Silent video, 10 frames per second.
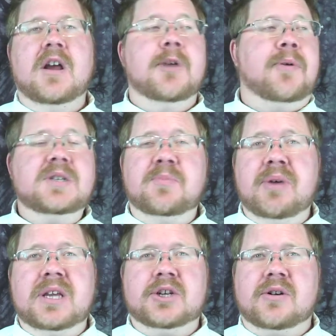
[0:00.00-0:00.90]
Post a
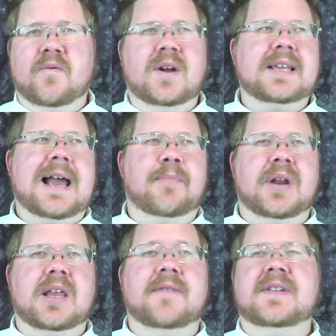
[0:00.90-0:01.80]
picture of what's
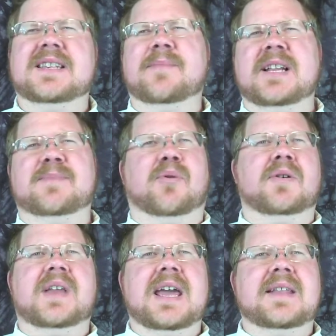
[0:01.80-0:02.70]
happening. If it's somebody's
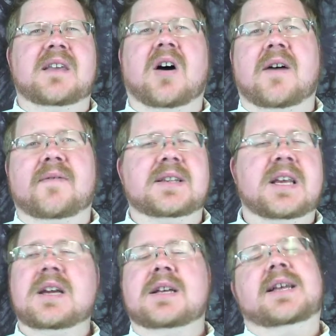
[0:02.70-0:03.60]
birthday at the office,
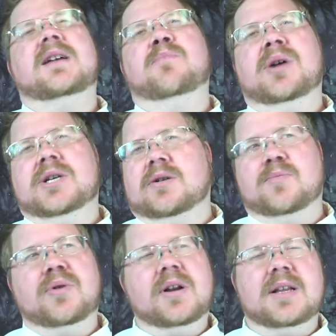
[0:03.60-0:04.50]
take a picture and
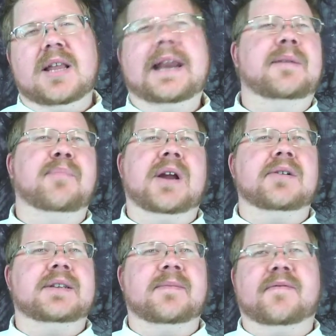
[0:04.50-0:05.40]
put it online and
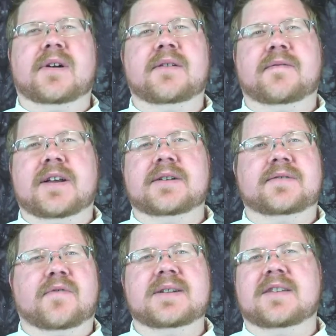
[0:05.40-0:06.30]
embarrass them in front of their
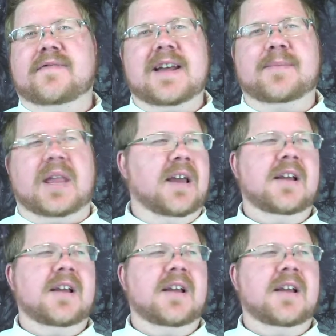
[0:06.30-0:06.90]
friends and family.